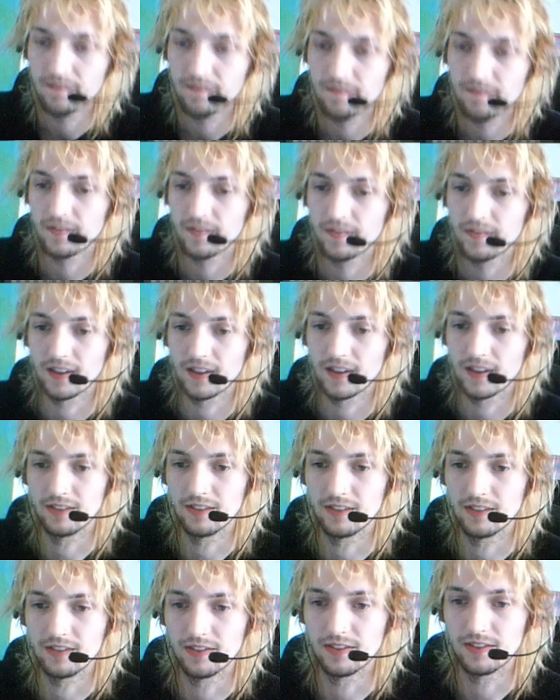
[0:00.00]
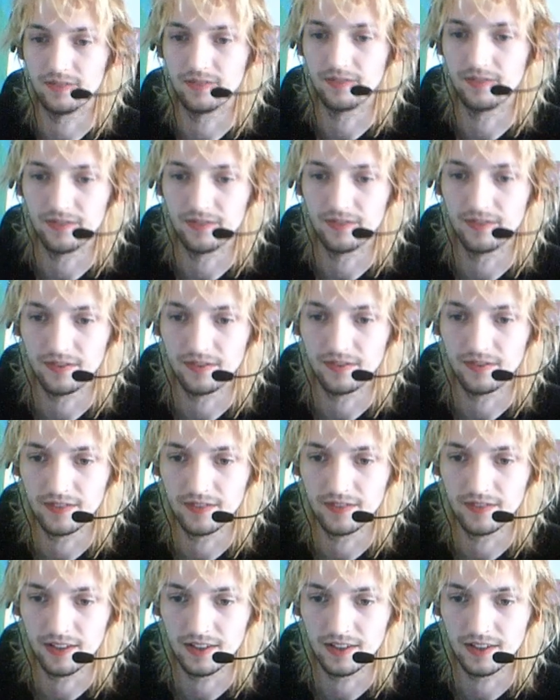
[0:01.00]
And we can
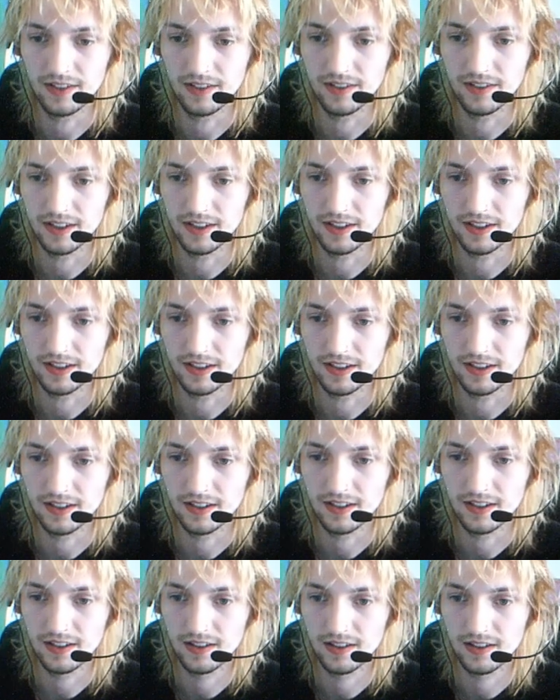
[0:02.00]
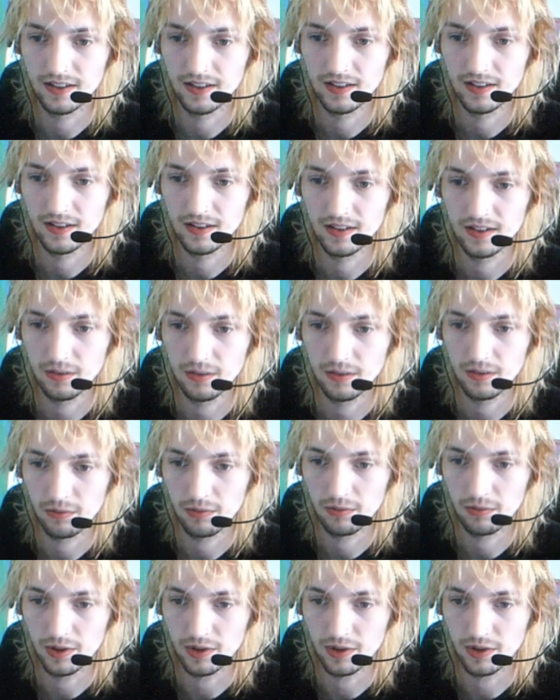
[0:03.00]
maybe push
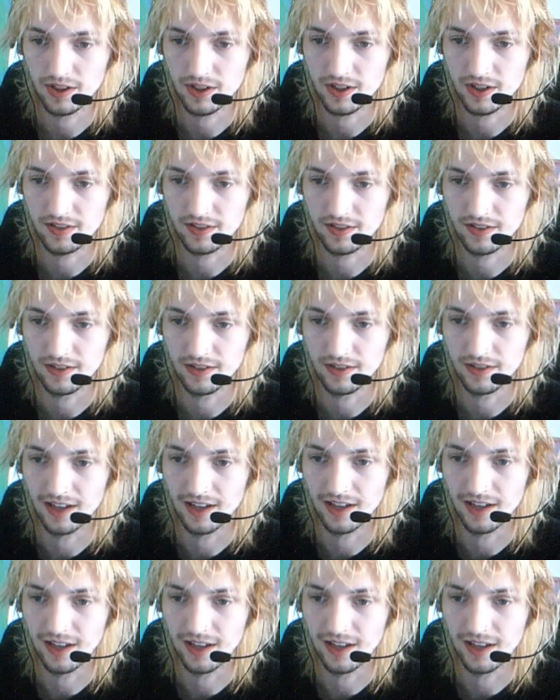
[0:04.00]
this one out